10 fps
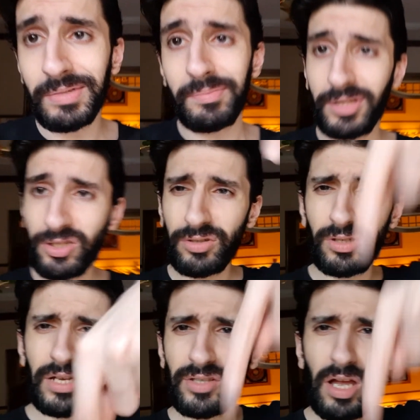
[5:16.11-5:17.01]
And make sure you
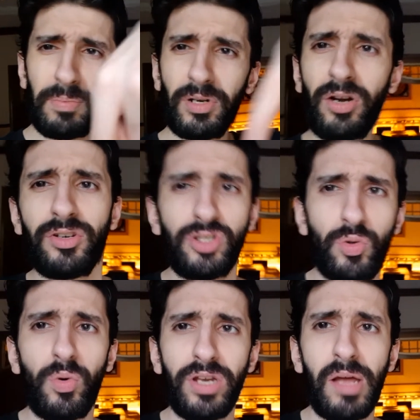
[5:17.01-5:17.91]
guys hop in our
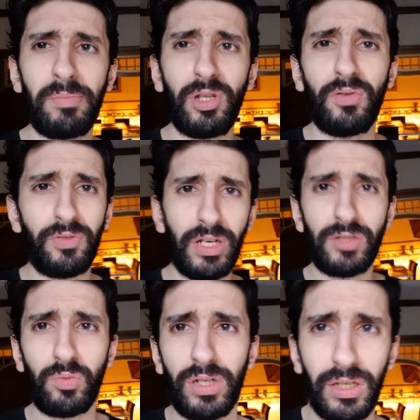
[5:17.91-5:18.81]
Discord down below if you guys
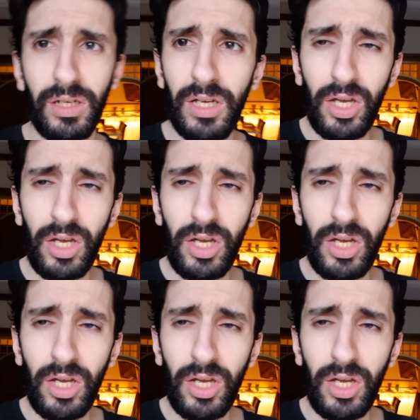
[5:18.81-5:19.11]
want to